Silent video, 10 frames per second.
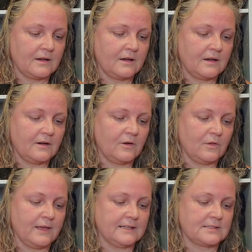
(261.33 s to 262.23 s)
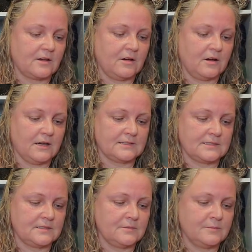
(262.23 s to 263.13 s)
Oh, that's
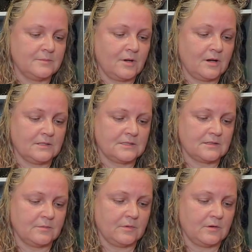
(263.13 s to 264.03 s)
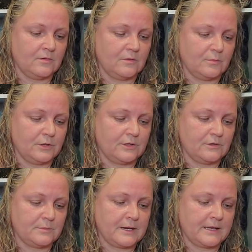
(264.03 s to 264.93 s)
awesome. Awesome. Oh, put
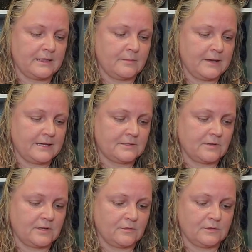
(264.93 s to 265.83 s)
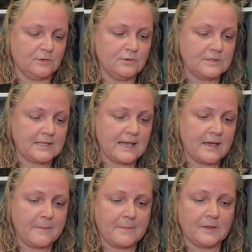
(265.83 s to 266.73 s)
those back in the bag so I don't lose
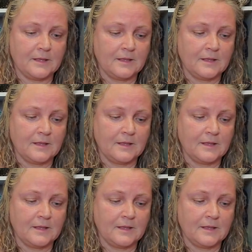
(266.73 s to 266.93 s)
them.